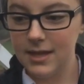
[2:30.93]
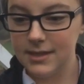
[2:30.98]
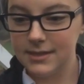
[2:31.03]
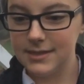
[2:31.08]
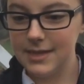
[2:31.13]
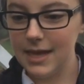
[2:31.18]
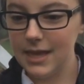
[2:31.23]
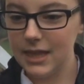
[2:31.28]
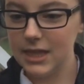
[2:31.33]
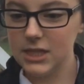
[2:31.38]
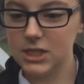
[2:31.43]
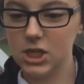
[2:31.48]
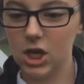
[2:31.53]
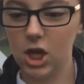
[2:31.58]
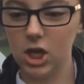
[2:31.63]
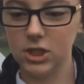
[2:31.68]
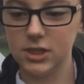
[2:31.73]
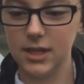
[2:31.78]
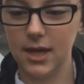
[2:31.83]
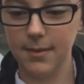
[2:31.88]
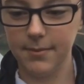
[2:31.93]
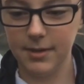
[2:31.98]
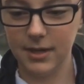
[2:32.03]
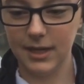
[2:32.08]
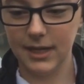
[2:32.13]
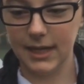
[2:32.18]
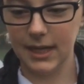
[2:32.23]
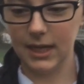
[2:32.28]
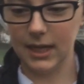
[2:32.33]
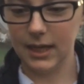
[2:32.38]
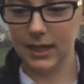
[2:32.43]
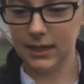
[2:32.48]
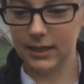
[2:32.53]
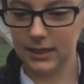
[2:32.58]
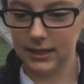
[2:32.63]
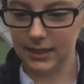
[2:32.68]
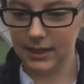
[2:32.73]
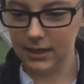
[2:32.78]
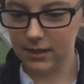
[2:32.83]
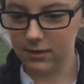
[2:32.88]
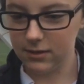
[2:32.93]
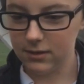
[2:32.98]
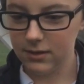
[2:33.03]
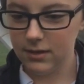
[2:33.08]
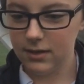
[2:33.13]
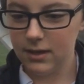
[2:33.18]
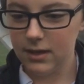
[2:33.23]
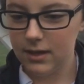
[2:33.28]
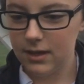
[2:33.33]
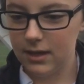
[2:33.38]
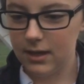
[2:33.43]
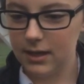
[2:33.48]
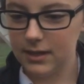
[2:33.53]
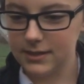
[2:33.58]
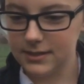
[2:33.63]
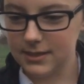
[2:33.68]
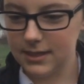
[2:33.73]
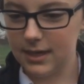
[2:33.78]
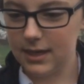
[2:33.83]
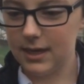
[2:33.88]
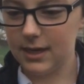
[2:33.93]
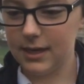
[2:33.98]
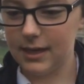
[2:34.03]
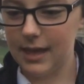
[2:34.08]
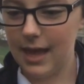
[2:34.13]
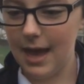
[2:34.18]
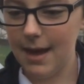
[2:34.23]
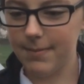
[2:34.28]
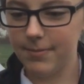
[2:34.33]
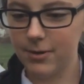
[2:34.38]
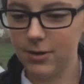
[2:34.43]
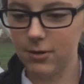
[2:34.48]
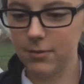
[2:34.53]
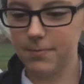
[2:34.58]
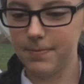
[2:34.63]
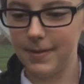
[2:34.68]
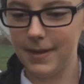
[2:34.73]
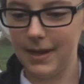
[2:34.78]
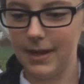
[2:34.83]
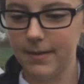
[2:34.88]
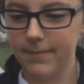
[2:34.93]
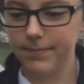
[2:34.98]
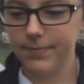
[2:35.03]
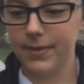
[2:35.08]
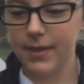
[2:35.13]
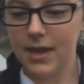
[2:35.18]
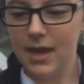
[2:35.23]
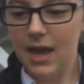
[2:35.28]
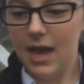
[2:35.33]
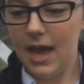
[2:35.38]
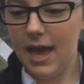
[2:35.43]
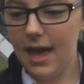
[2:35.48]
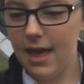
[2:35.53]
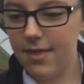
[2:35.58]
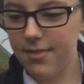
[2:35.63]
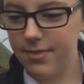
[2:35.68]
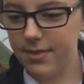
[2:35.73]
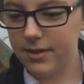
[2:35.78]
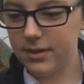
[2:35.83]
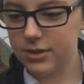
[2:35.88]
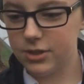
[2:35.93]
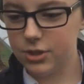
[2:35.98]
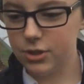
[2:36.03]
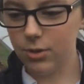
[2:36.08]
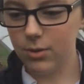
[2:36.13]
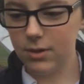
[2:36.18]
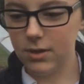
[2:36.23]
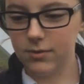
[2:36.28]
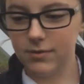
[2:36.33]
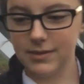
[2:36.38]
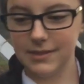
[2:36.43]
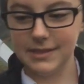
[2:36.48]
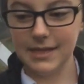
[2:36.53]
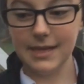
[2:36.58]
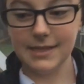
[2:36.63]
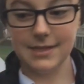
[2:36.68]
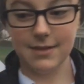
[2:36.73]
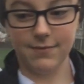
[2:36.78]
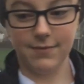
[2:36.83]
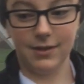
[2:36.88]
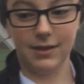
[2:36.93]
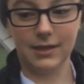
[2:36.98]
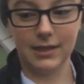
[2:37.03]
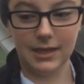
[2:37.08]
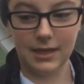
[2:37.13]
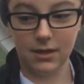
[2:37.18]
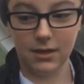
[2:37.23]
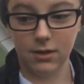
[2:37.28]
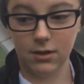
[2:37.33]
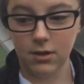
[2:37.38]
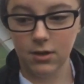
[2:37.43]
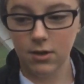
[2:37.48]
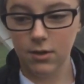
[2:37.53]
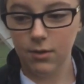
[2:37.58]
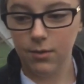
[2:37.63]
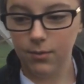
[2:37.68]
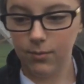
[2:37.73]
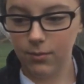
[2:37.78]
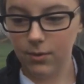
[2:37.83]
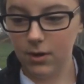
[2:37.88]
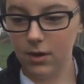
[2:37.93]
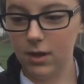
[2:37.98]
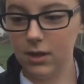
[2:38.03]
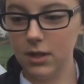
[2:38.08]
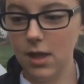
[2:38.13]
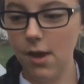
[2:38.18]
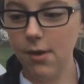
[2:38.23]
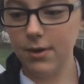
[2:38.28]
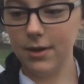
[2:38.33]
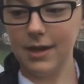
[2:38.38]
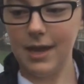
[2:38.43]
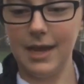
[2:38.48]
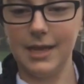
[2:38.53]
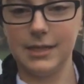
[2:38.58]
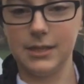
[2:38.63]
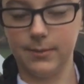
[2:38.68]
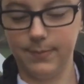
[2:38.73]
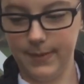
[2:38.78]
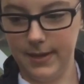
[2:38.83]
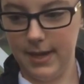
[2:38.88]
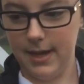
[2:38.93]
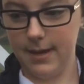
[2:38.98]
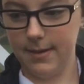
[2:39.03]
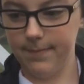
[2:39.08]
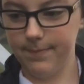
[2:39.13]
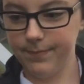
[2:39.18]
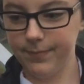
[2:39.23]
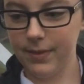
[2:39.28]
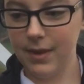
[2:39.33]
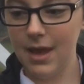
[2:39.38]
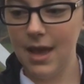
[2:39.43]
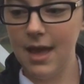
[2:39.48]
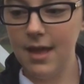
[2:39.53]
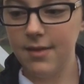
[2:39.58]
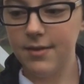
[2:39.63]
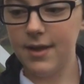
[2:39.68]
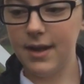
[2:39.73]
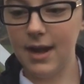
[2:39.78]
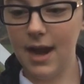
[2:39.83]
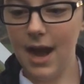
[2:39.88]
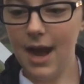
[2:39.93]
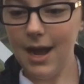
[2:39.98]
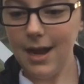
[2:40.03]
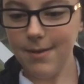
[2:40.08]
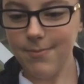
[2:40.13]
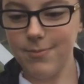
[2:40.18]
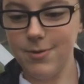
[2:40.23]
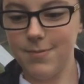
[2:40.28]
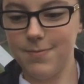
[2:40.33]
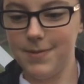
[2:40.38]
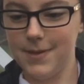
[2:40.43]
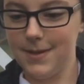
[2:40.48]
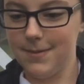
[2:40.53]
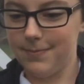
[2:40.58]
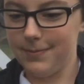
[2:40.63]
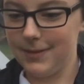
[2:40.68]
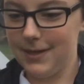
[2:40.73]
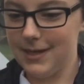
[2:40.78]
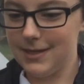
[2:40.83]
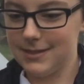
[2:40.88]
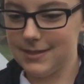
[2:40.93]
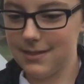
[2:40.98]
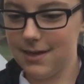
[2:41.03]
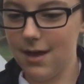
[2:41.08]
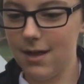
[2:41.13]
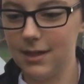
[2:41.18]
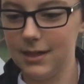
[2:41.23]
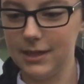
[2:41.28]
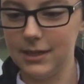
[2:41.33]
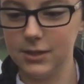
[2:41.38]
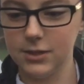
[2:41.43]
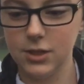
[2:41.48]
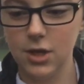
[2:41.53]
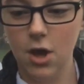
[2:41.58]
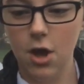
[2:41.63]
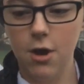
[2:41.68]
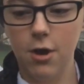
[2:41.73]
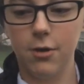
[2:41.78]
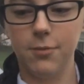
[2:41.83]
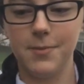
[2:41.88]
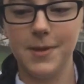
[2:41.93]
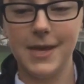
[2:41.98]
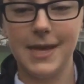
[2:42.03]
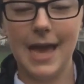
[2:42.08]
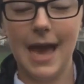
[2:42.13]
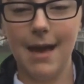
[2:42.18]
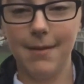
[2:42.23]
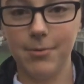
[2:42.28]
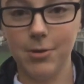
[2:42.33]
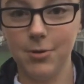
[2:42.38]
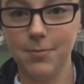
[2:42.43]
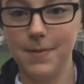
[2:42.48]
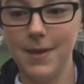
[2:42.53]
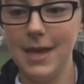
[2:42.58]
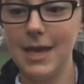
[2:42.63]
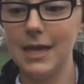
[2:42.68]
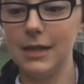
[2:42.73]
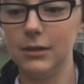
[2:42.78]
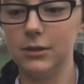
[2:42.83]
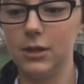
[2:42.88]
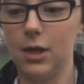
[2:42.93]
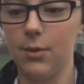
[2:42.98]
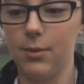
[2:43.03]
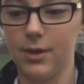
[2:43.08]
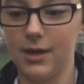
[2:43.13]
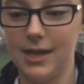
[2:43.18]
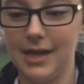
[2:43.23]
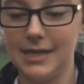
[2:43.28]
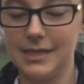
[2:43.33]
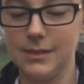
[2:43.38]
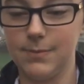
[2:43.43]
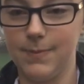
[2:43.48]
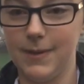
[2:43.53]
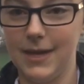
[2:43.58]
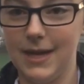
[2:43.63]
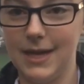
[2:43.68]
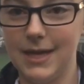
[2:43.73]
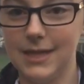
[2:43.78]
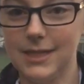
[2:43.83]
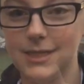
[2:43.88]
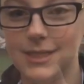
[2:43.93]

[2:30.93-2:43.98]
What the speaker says: Say the tall dominant allele is a capital P, and the short recessive allele were a lowercase p. Then a hybrid pea plant's alleles would be capital P, lowercase p.